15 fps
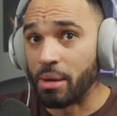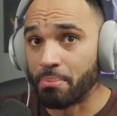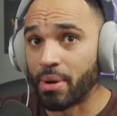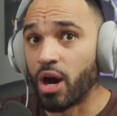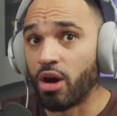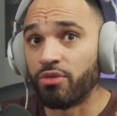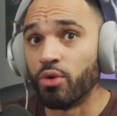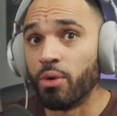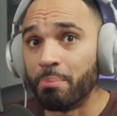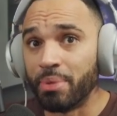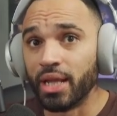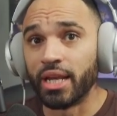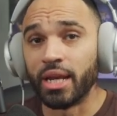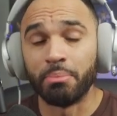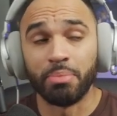and powerful
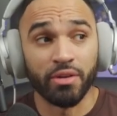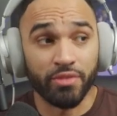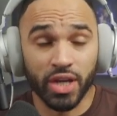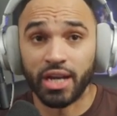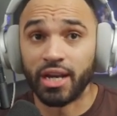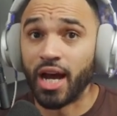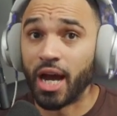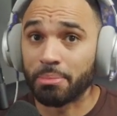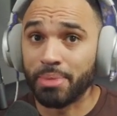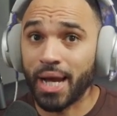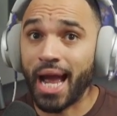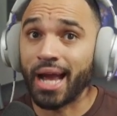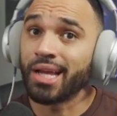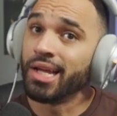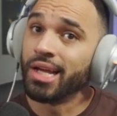ability. But if you get knocked
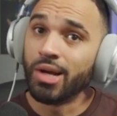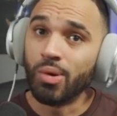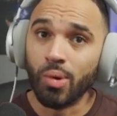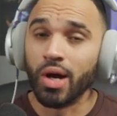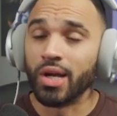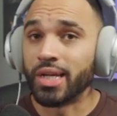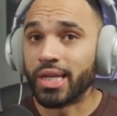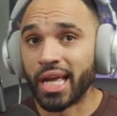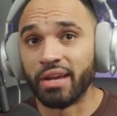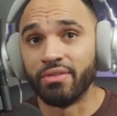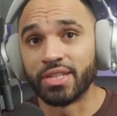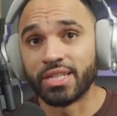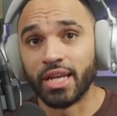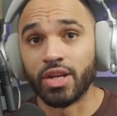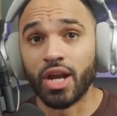back, well, you can't even
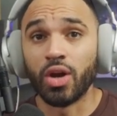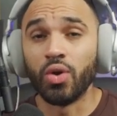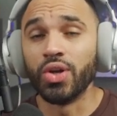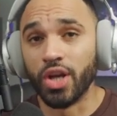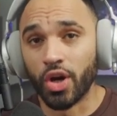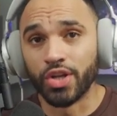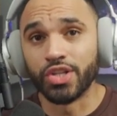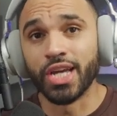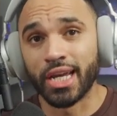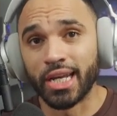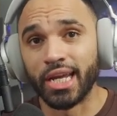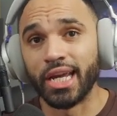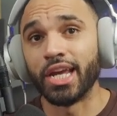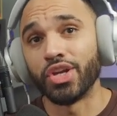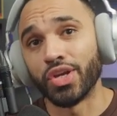take, not only are you taking a
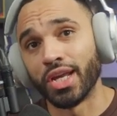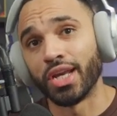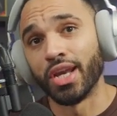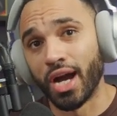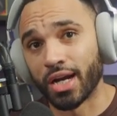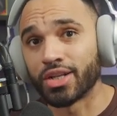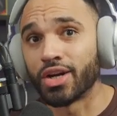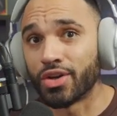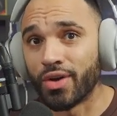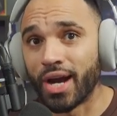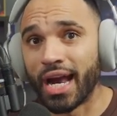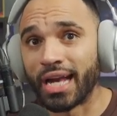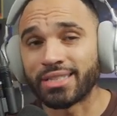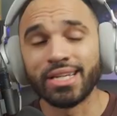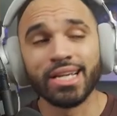hit, you get knocked on your
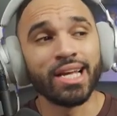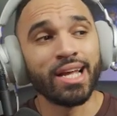ass.